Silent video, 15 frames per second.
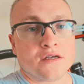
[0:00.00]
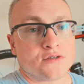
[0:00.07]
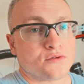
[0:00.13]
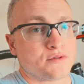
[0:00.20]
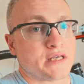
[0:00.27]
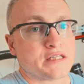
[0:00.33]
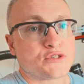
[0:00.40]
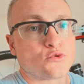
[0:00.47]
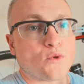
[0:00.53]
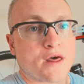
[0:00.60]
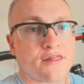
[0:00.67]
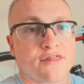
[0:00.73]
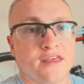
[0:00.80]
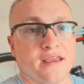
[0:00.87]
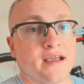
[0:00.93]
So that's
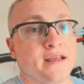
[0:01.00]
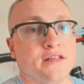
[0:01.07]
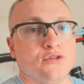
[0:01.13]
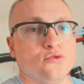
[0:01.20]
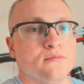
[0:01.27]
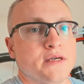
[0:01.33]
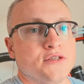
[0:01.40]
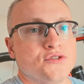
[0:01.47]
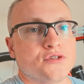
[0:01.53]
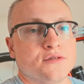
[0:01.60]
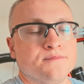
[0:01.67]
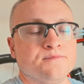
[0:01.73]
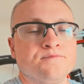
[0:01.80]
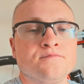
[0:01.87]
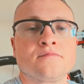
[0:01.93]
one thing I need to
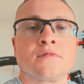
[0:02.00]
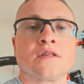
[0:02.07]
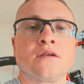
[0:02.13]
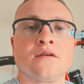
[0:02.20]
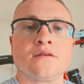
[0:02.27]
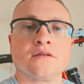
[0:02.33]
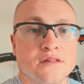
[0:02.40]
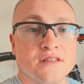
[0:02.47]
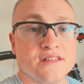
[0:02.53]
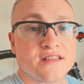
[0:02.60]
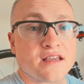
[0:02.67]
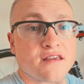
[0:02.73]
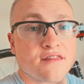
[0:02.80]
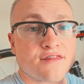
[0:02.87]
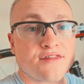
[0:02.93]
mention. The
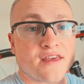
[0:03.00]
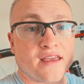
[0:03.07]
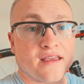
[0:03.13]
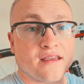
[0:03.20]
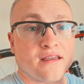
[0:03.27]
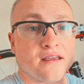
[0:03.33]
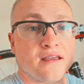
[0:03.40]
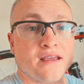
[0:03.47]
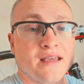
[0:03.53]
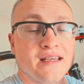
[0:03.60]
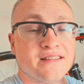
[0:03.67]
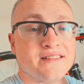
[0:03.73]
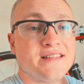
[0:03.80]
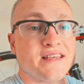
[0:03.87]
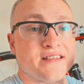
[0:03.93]
second thing
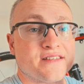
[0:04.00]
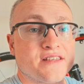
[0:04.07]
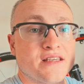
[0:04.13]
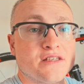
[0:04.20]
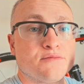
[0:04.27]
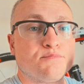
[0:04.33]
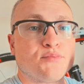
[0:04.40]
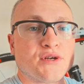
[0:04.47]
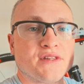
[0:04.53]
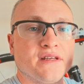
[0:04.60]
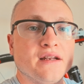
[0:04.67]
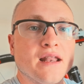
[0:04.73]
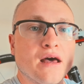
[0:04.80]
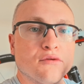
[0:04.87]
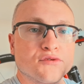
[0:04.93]
is this is
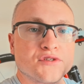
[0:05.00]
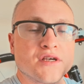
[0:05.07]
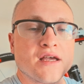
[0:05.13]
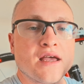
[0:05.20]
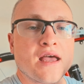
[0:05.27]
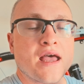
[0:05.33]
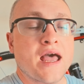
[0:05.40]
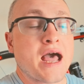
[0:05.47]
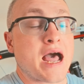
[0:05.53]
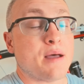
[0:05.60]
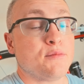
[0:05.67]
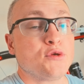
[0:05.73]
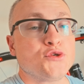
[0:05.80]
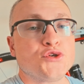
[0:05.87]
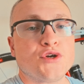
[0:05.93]
pretty loud.
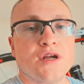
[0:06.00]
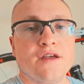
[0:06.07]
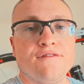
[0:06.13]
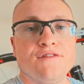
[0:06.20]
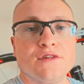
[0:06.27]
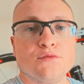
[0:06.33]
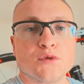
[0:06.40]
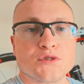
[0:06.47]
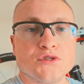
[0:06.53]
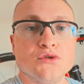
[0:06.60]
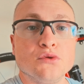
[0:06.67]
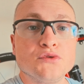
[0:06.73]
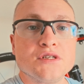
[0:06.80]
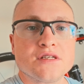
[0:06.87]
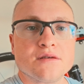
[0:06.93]
I'm not sure if it was
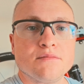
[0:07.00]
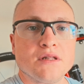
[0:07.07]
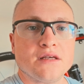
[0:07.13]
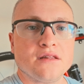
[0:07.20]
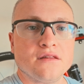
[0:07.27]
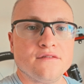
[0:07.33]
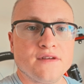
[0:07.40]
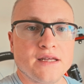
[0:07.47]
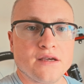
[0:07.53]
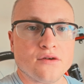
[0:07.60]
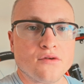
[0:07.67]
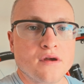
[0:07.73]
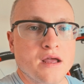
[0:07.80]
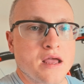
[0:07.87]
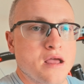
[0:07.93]
noticeable in the
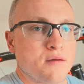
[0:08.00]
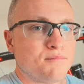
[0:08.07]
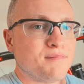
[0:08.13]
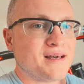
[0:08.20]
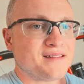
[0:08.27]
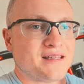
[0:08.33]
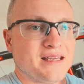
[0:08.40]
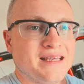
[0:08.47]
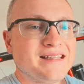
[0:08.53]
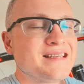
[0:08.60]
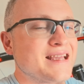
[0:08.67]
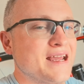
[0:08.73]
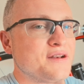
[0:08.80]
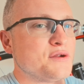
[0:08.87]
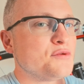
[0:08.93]
video, but it
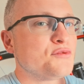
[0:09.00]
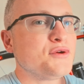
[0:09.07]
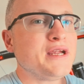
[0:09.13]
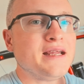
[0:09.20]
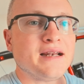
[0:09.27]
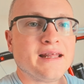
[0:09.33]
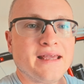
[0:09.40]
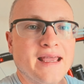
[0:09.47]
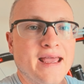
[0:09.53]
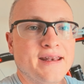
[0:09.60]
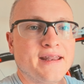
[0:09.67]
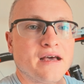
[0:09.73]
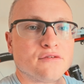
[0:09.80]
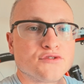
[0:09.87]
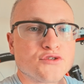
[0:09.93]
can really
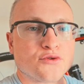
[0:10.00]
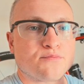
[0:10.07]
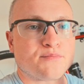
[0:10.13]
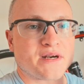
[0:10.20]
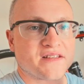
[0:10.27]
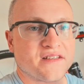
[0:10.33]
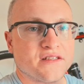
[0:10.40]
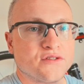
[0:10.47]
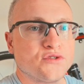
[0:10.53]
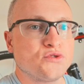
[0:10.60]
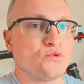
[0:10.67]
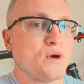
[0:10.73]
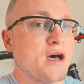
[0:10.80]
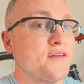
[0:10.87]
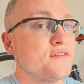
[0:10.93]
announce your presence
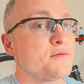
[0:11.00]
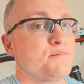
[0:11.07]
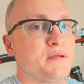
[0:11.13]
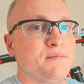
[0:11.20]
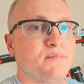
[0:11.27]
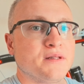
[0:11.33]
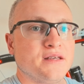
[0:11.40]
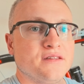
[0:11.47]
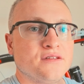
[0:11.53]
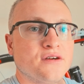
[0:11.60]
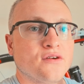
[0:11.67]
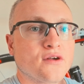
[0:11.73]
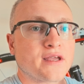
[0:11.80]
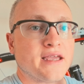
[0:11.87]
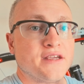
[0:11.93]
to other people in
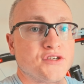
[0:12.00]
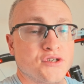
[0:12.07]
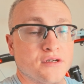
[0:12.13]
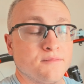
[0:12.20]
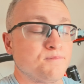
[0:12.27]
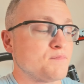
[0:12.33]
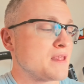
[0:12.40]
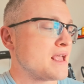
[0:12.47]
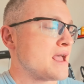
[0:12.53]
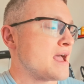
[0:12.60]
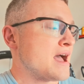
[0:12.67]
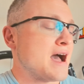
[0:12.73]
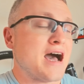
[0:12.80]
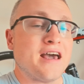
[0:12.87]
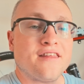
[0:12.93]
their location.
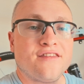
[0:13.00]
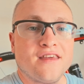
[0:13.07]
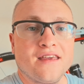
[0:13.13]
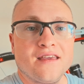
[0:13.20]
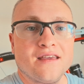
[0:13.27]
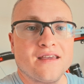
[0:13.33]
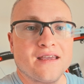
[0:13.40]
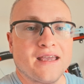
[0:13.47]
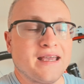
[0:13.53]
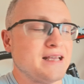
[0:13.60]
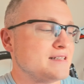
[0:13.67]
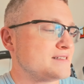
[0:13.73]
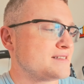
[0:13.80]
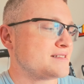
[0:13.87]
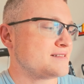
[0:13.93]
I think
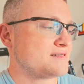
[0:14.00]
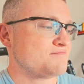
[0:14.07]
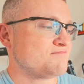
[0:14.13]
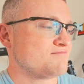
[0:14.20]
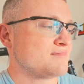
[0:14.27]
it's